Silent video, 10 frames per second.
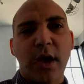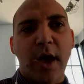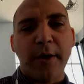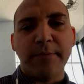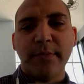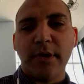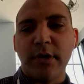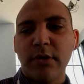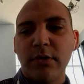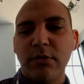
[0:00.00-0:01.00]

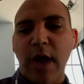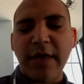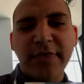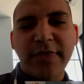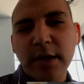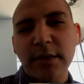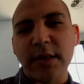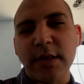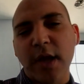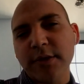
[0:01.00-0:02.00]
I think
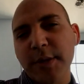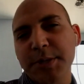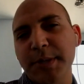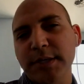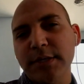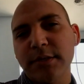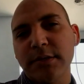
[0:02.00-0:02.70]
it's not so much that